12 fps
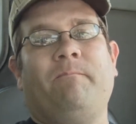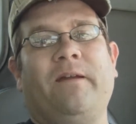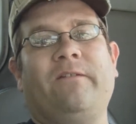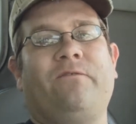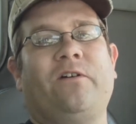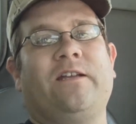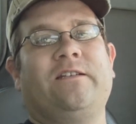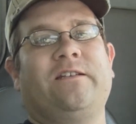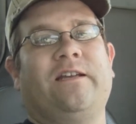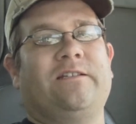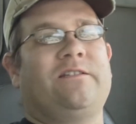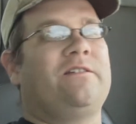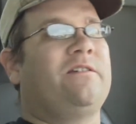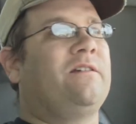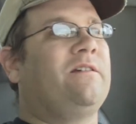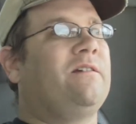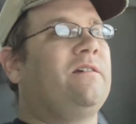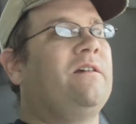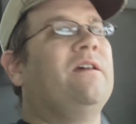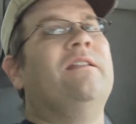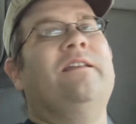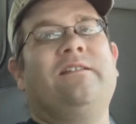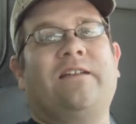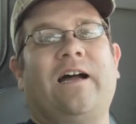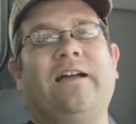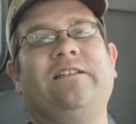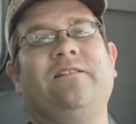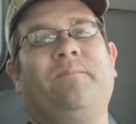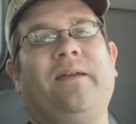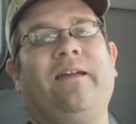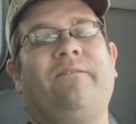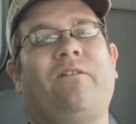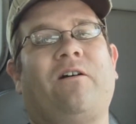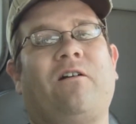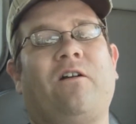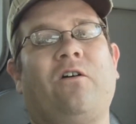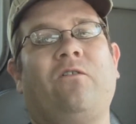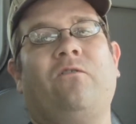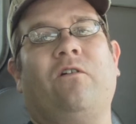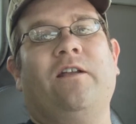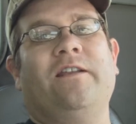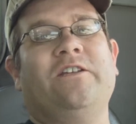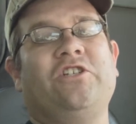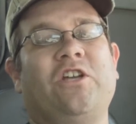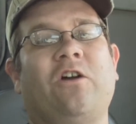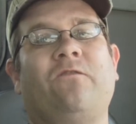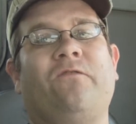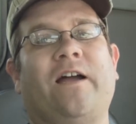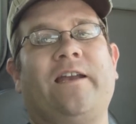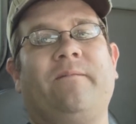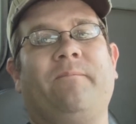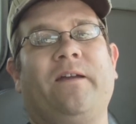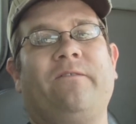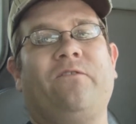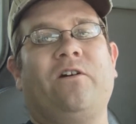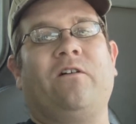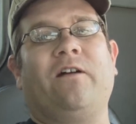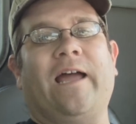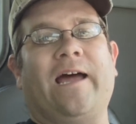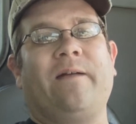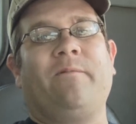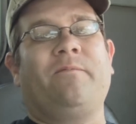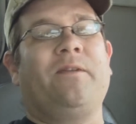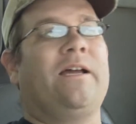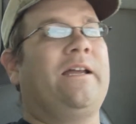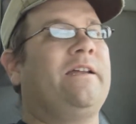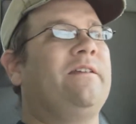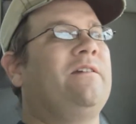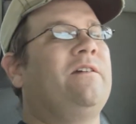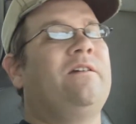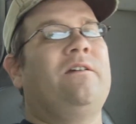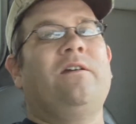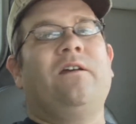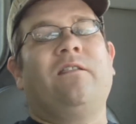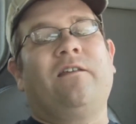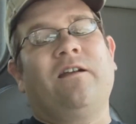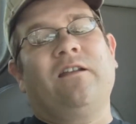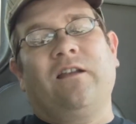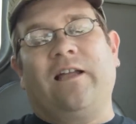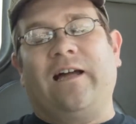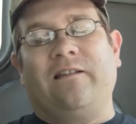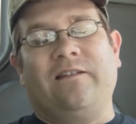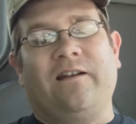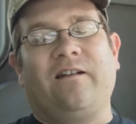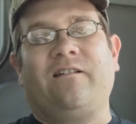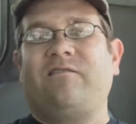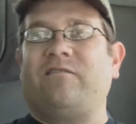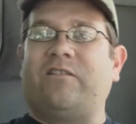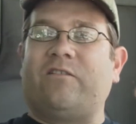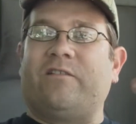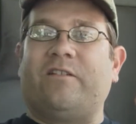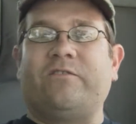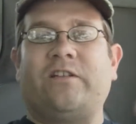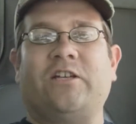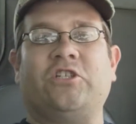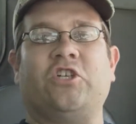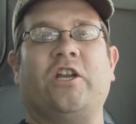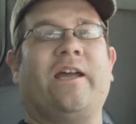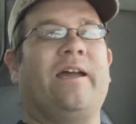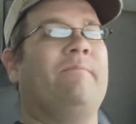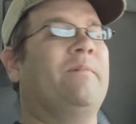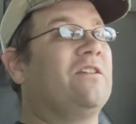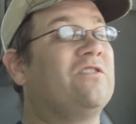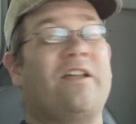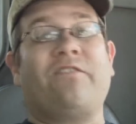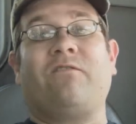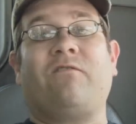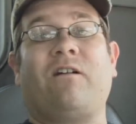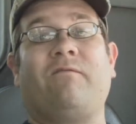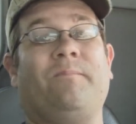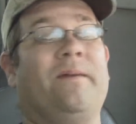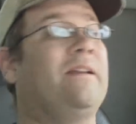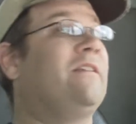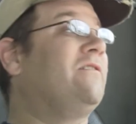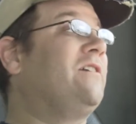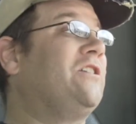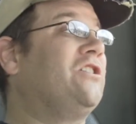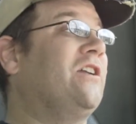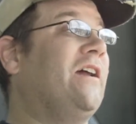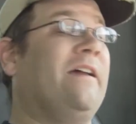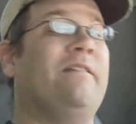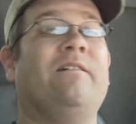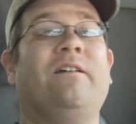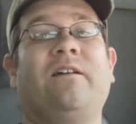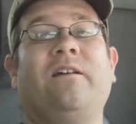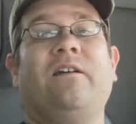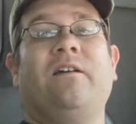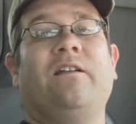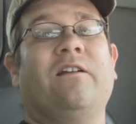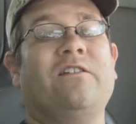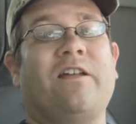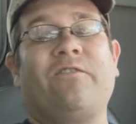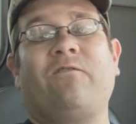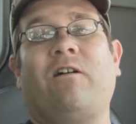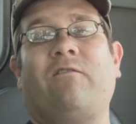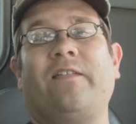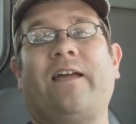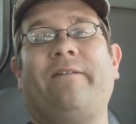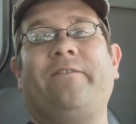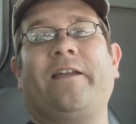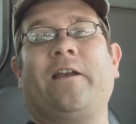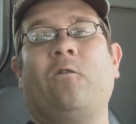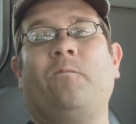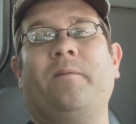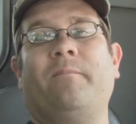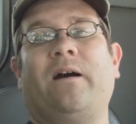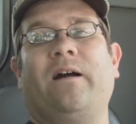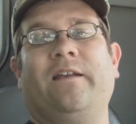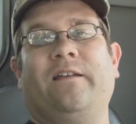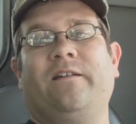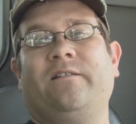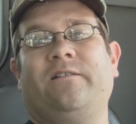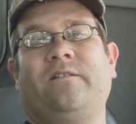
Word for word: Bigfoot exists. These guys is BFRO on this show, Finding Bigfoot on Animal Planet. They're a little out there, a little, little touched in the head, but there's nothing wrong with being a little touched in the head. There's nothing wrong with having an open mind.